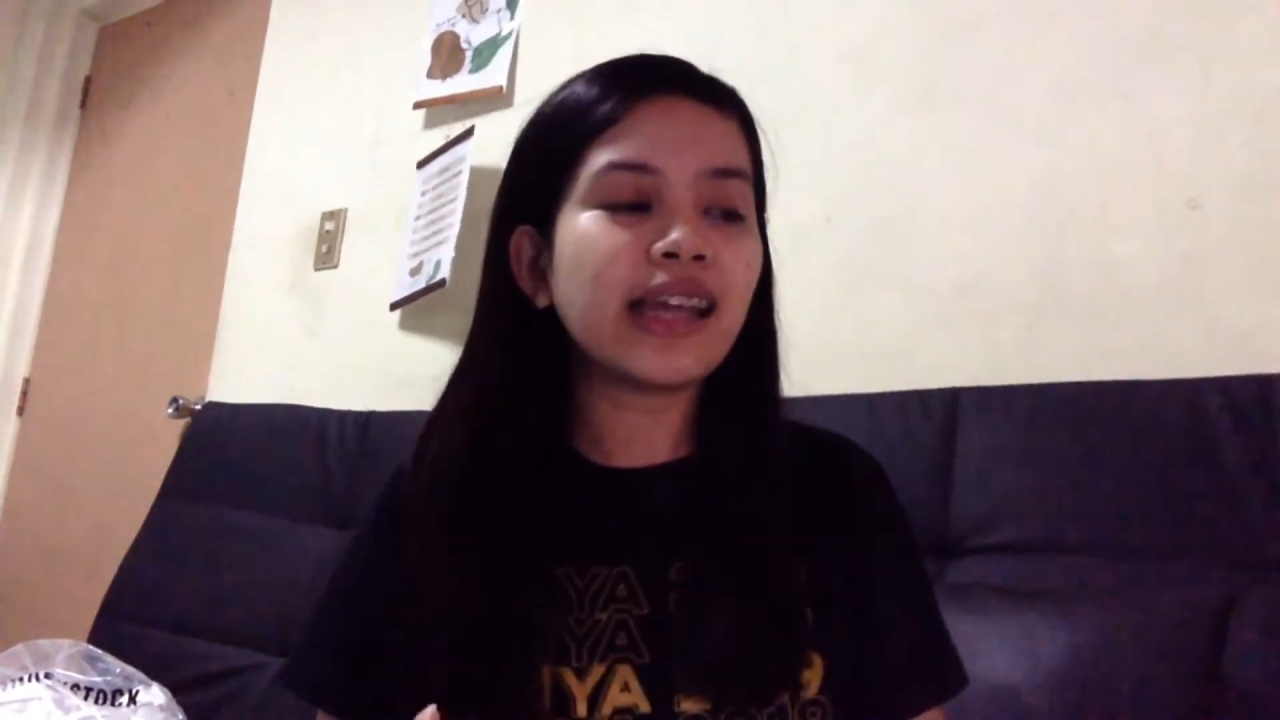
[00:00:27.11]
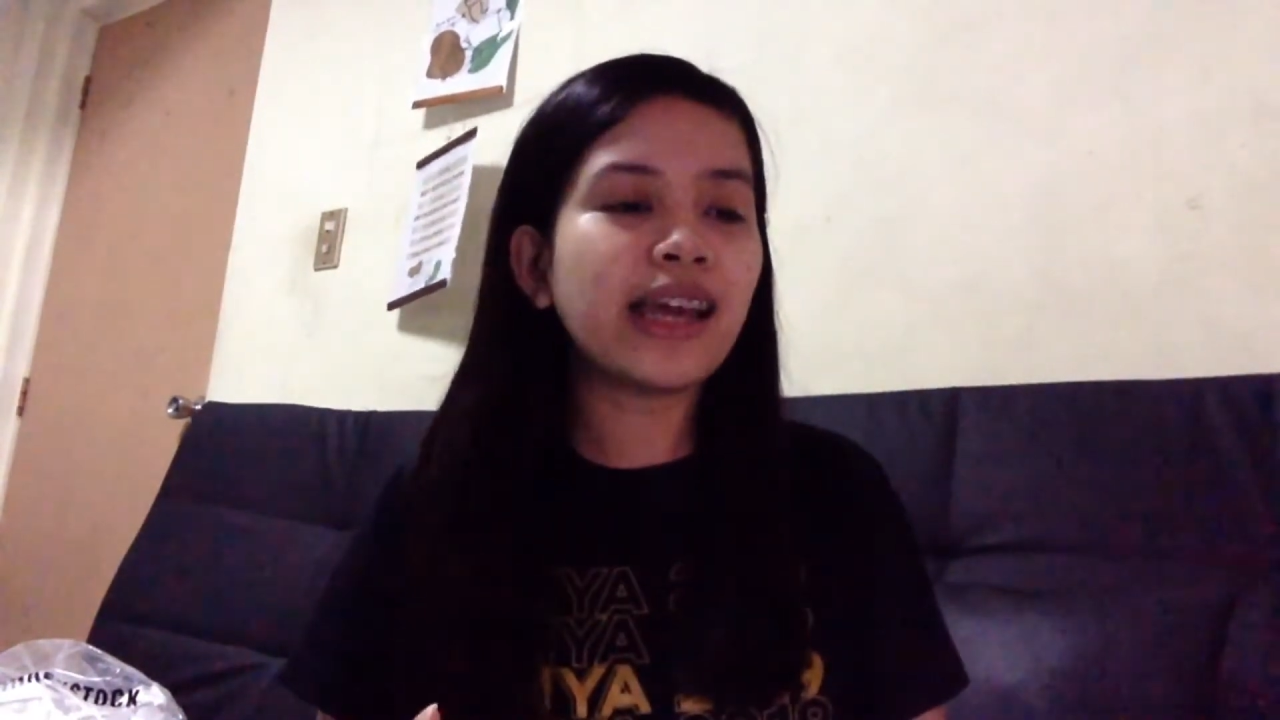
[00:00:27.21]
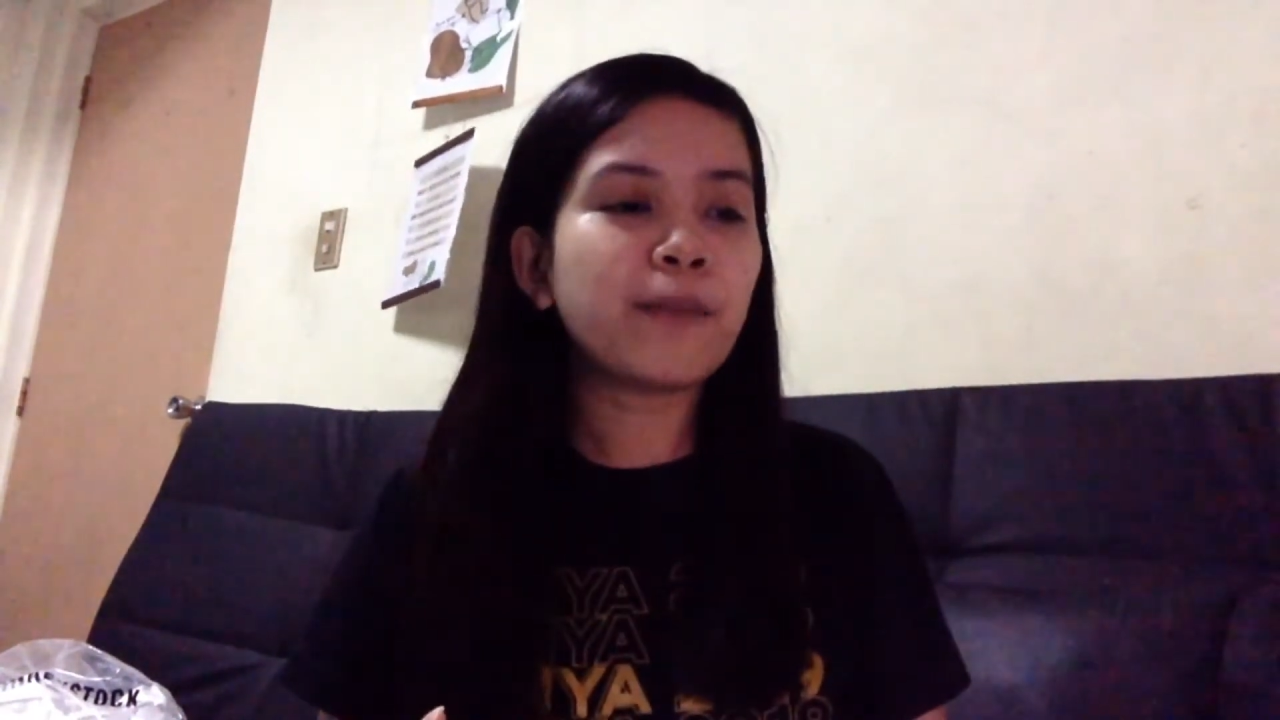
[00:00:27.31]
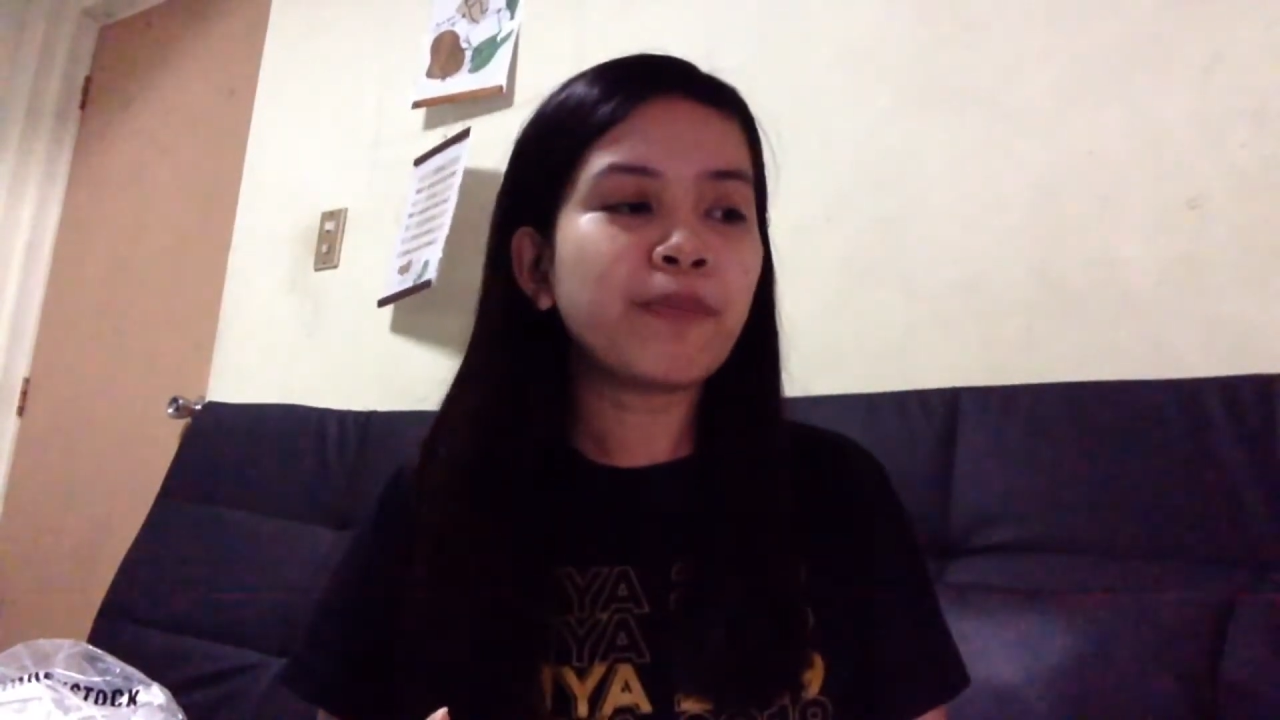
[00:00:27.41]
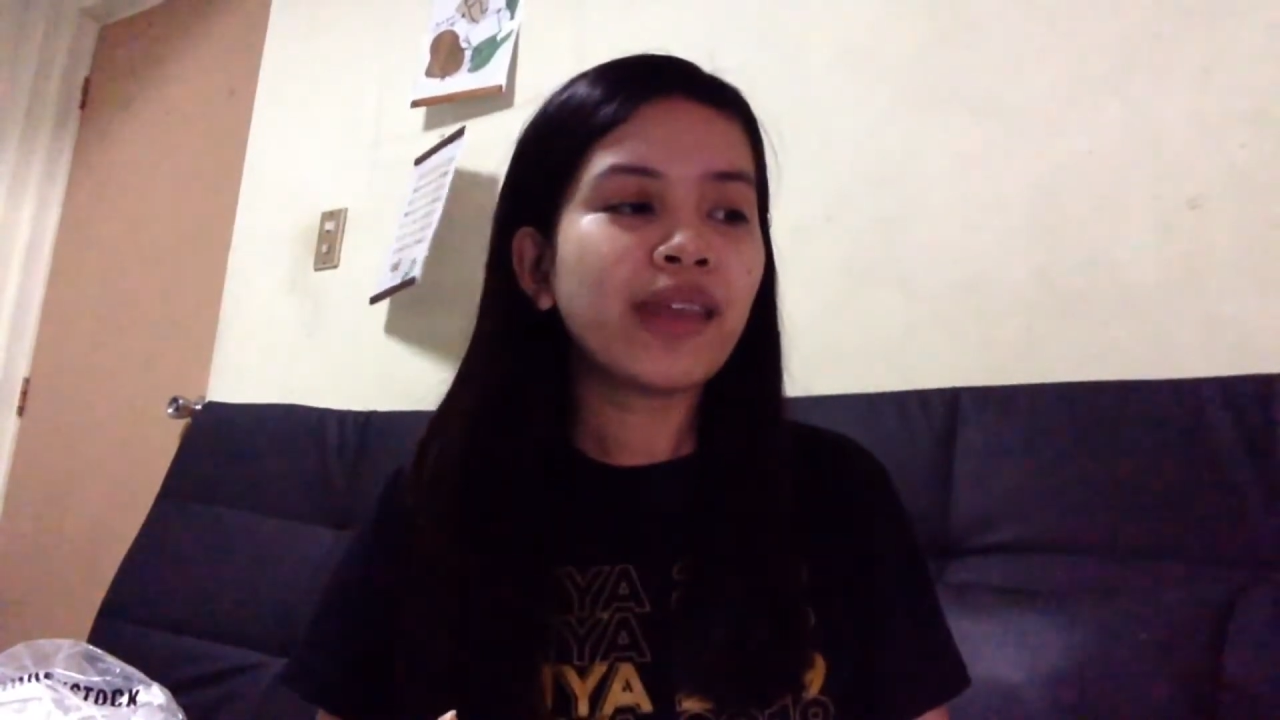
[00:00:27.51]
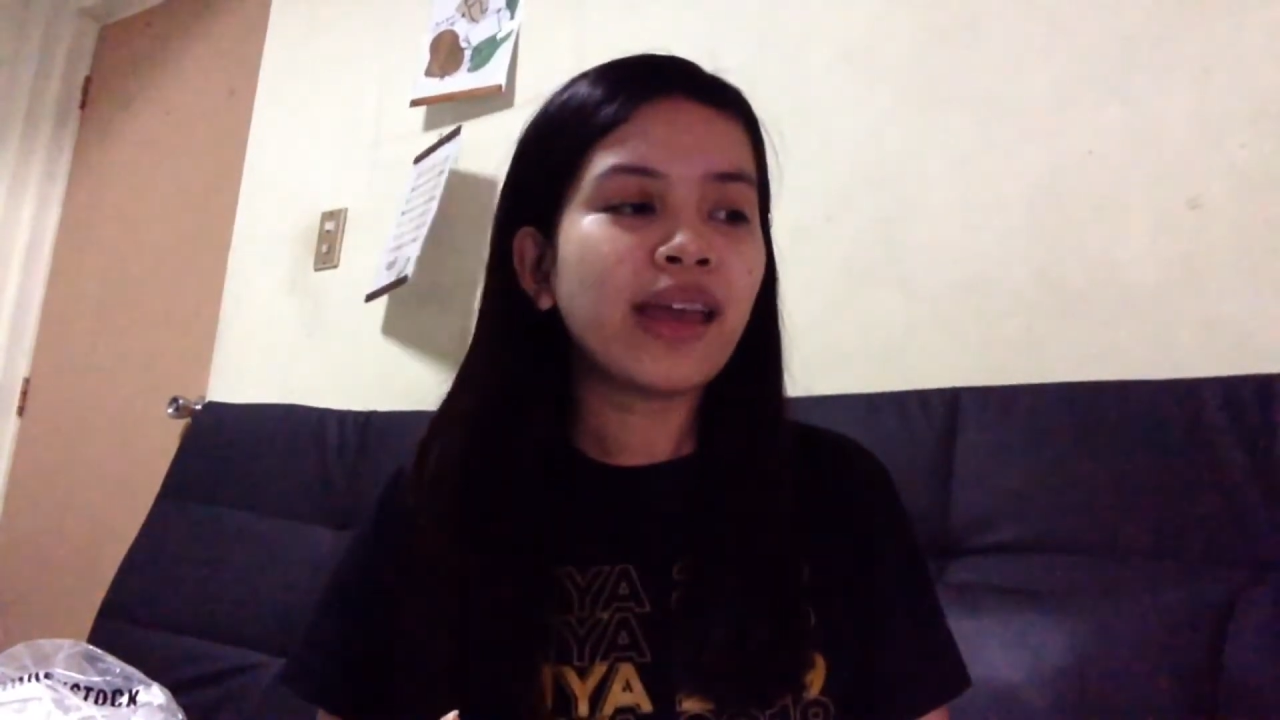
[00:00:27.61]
day.